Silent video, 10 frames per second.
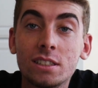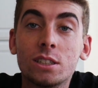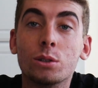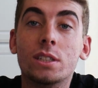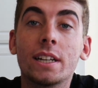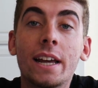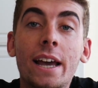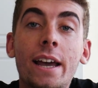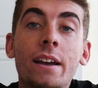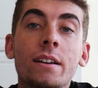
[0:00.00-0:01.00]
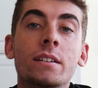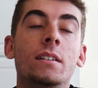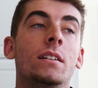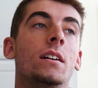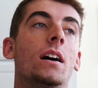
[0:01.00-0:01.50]
So today,
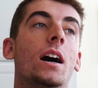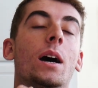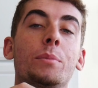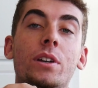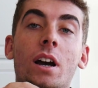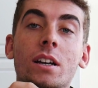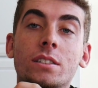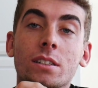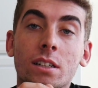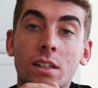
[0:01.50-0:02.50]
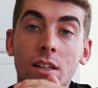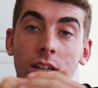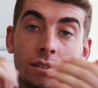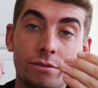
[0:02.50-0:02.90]
you guys are gonna